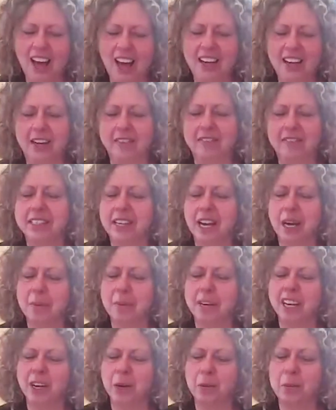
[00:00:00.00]
And every
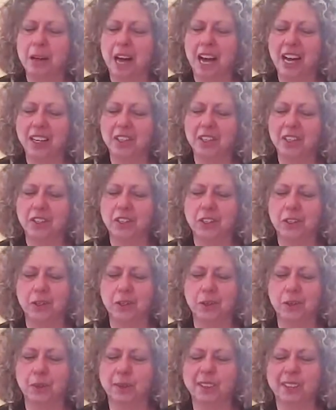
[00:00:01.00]
time I go back
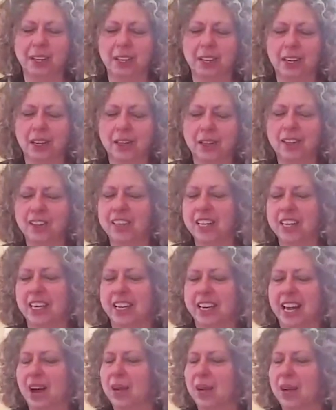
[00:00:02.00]
to
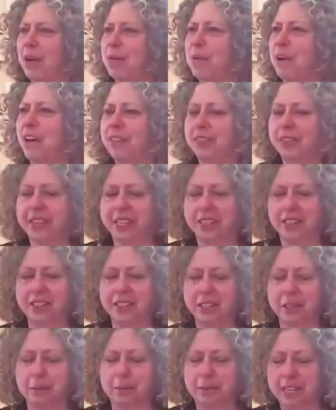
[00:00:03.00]
looking at how I want
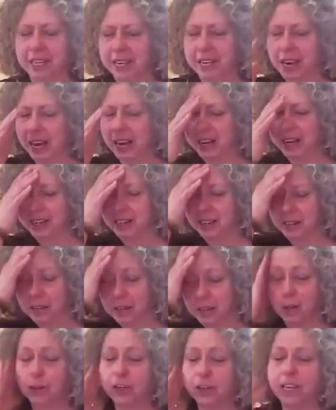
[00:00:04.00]
things to be and
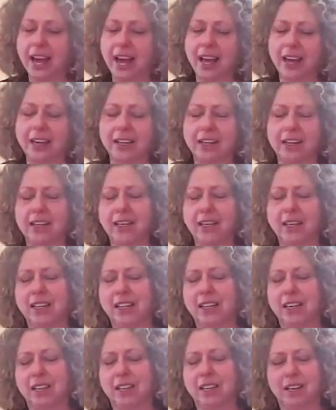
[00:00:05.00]
look at
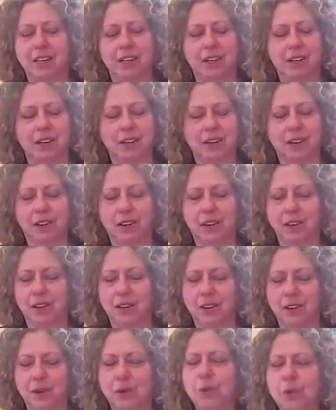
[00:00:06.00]

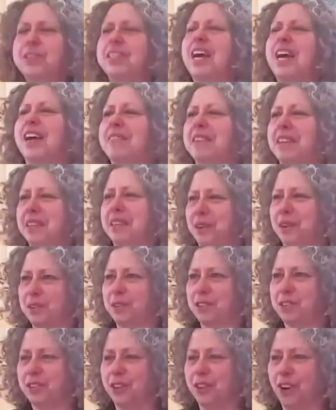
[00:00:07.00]
who's having
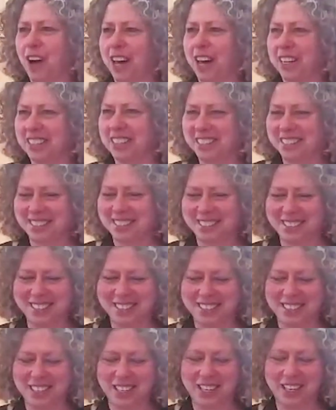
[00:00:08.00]
those
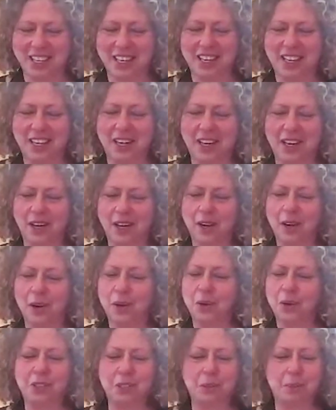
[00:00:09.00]
thoughts,
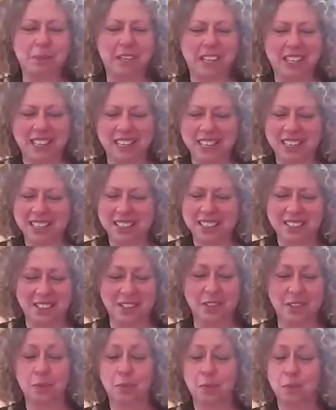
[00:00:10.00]
whose opinion is
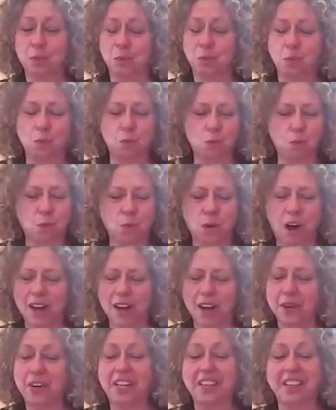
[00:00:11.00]
this,
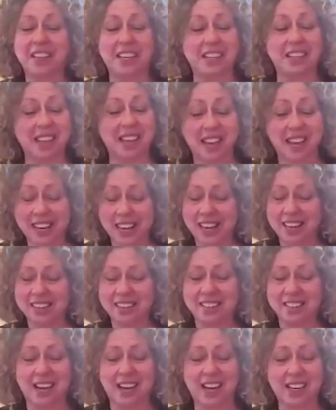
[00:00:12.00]
why do I think that
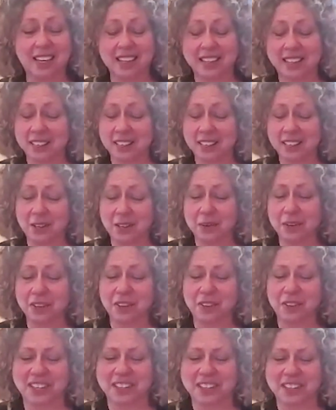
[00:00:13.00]
has anything to do
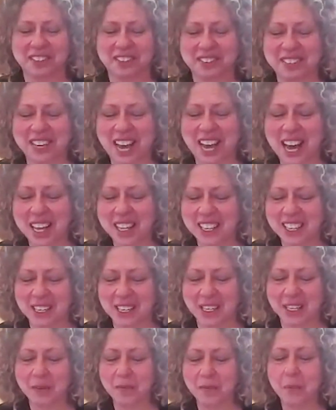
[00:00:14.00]
with the rest of
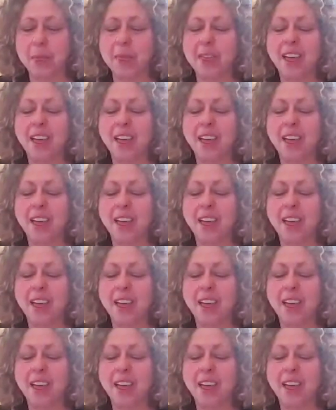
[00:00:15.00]
reality?